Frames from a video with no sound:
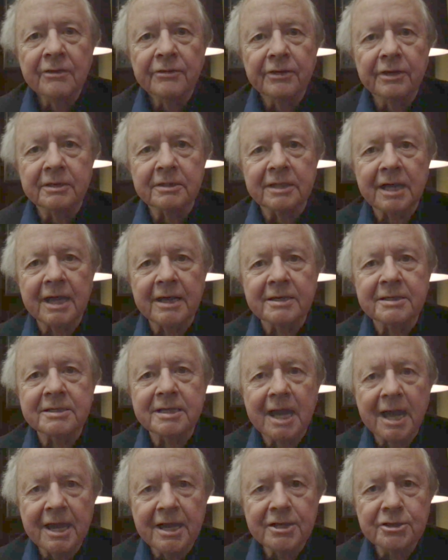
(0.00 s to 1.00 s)
The
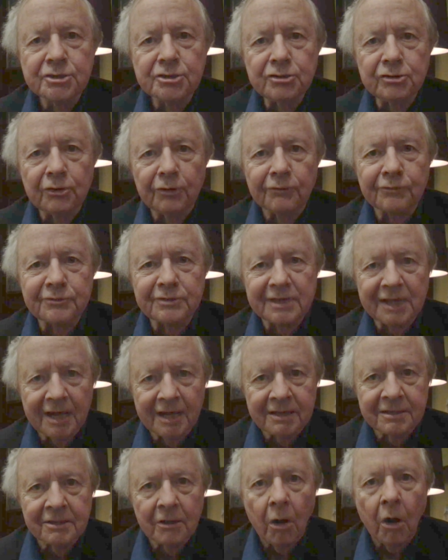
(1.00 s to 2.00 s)
Temptation of
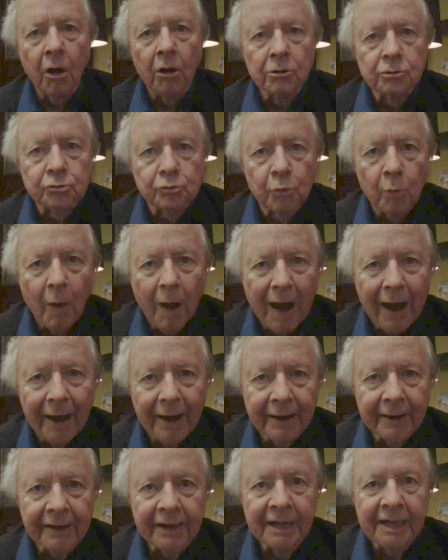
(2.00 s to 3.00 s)
Saint
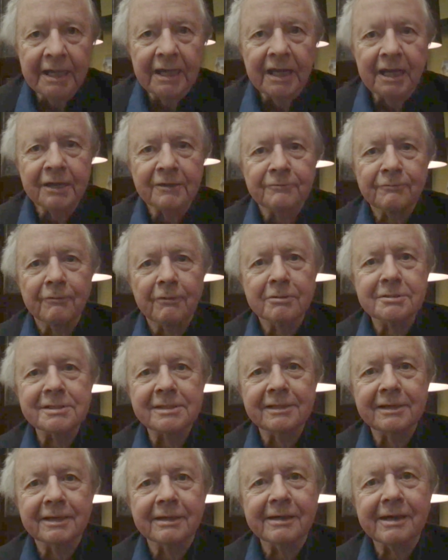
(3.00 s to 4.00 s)
Antoine. It
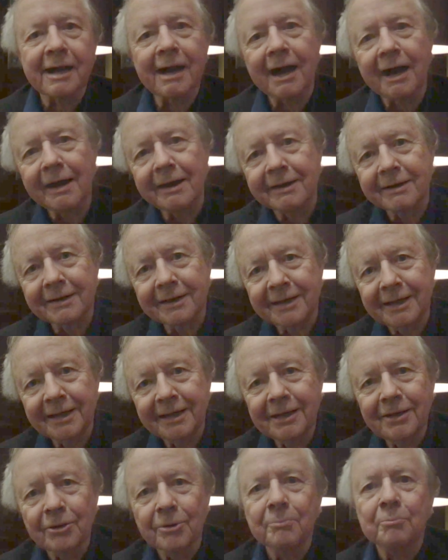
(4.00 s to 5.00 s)
was in a
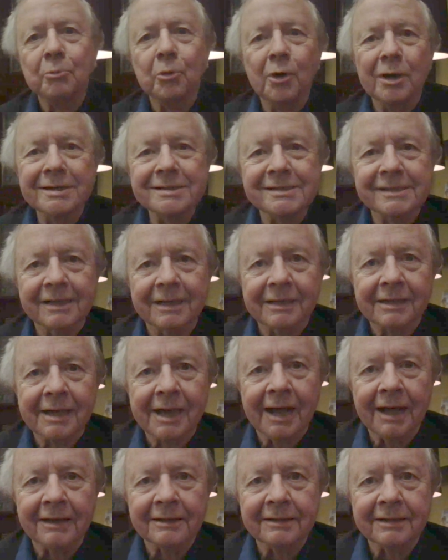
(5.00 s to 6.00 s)
gallery, Le Point Saint
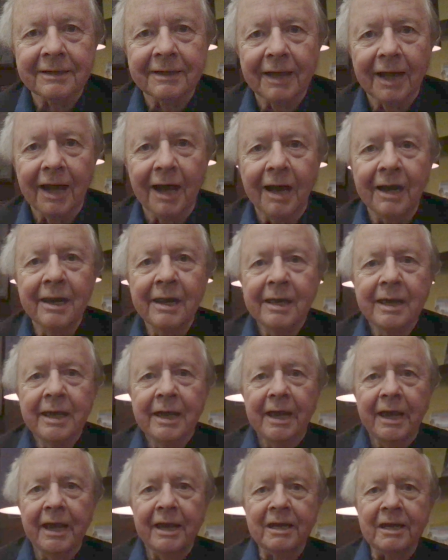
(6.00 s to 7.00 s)
Cardinal,
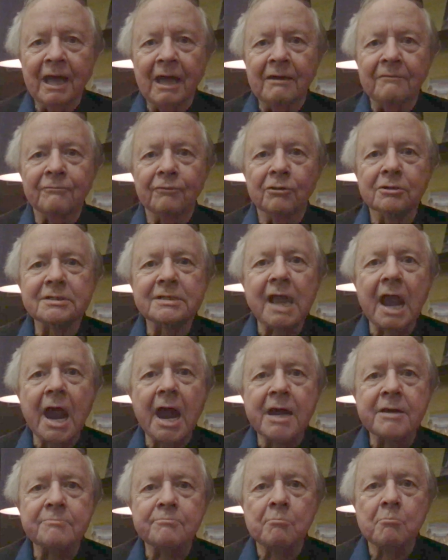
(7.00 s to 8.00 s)
and I was
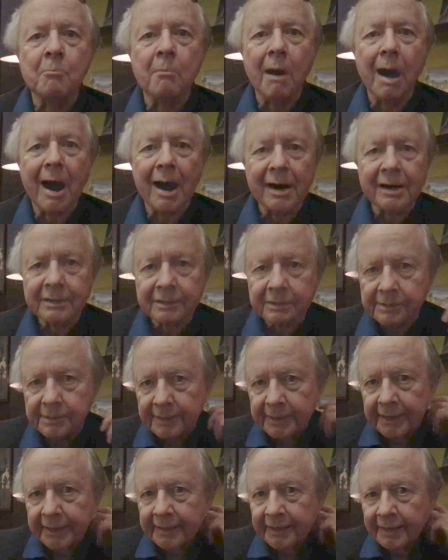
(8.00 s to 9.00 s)

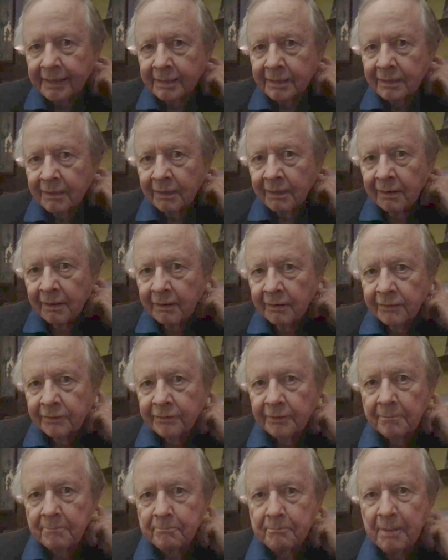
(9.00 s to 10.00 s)
admiring
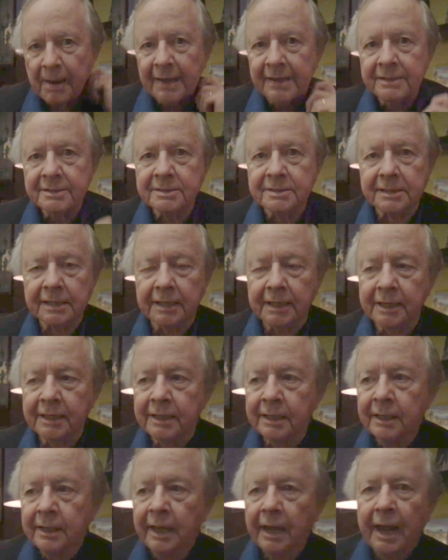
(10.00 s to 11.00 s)
the
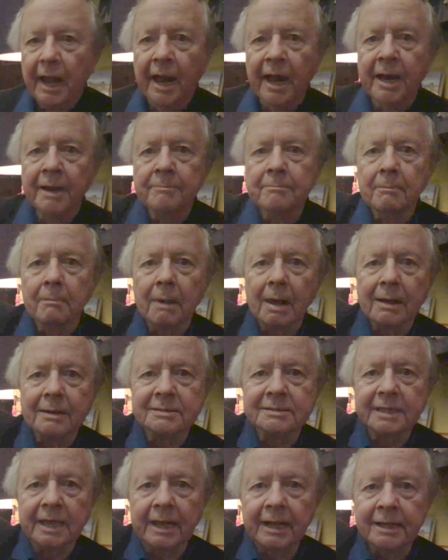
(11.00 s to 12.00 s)
painting, and
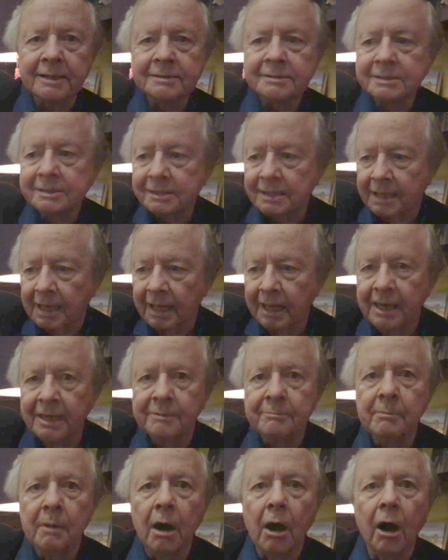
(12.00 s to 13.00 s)
Max Ernst
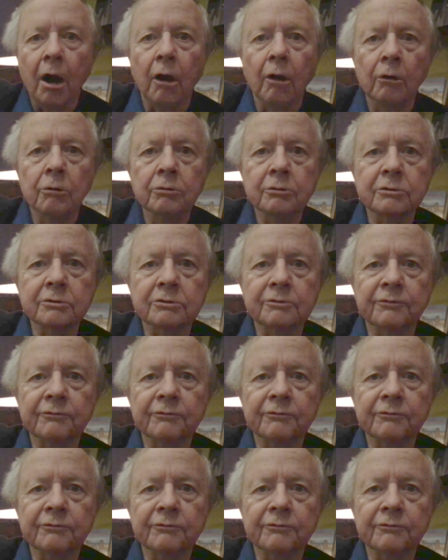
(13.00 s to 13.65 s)
came out